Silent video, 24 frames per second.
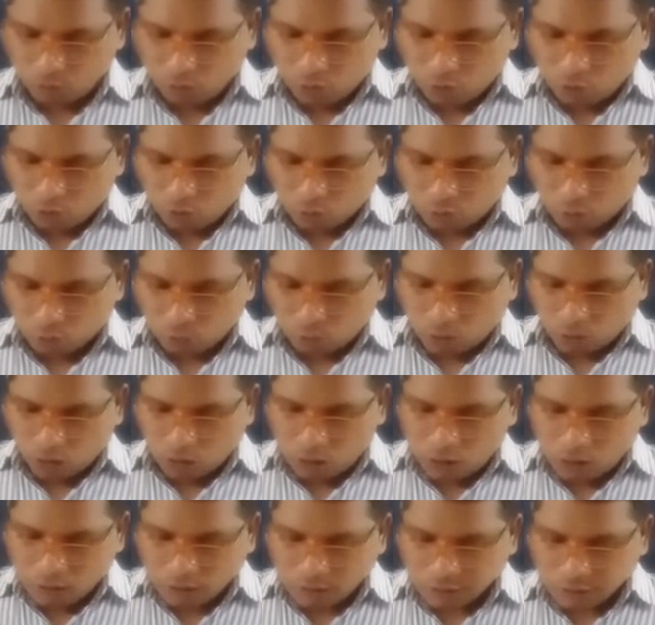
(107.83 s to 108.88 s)
to
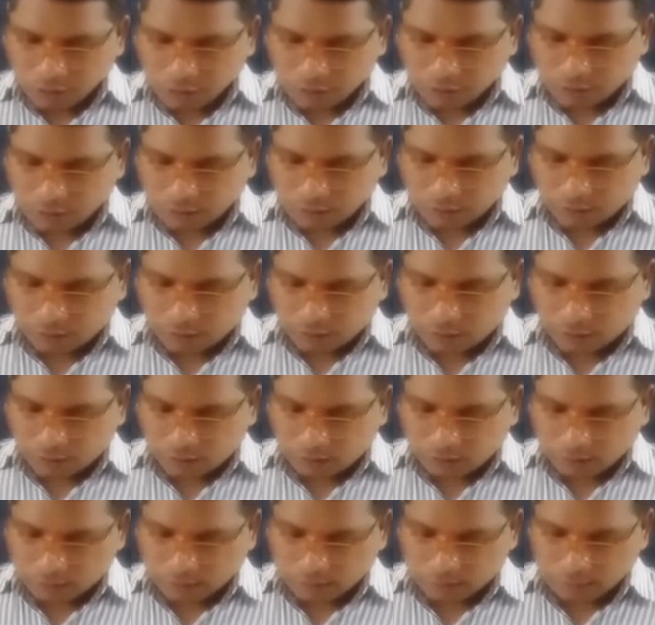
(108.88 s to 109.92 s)
urge
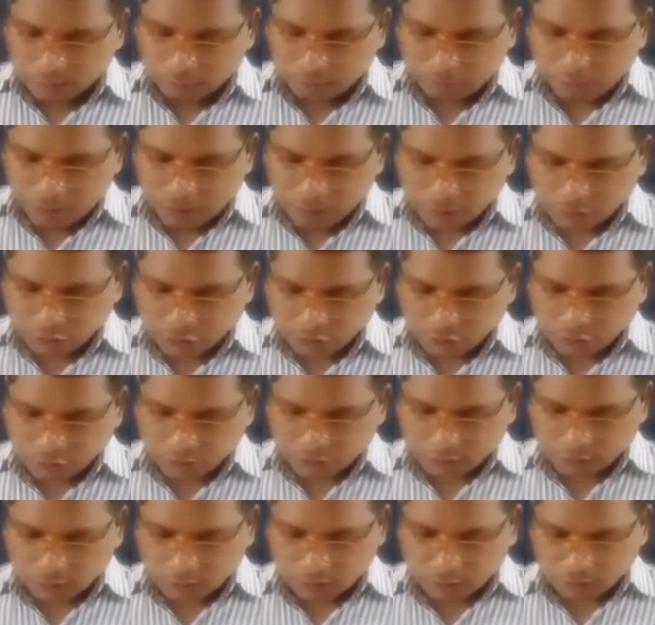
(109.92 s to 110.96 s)
the
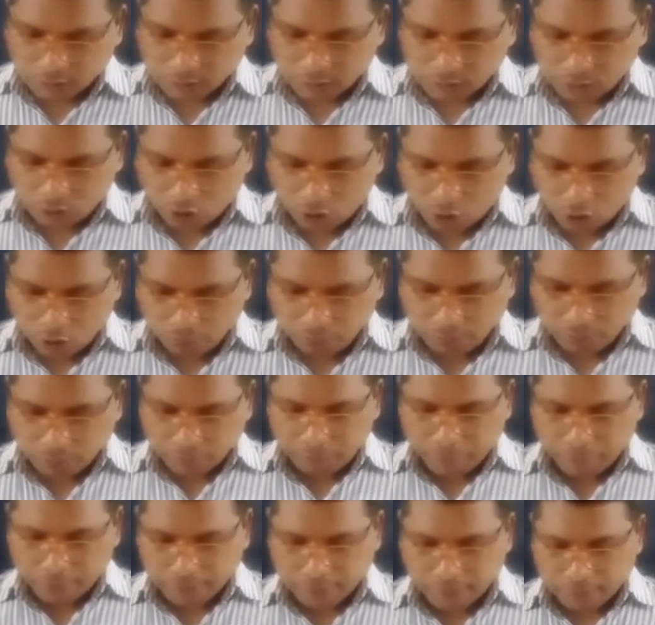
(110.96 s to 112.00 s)
departure of the
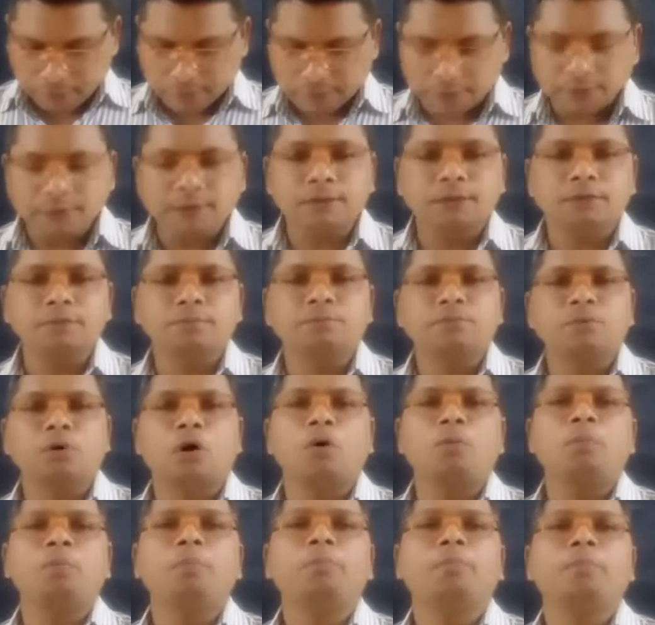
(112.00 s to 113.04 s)
British
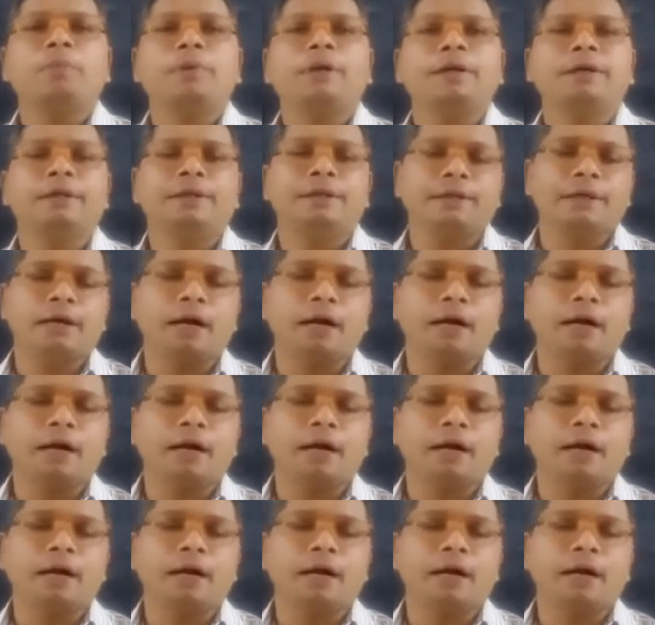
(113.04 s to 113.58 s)
from India.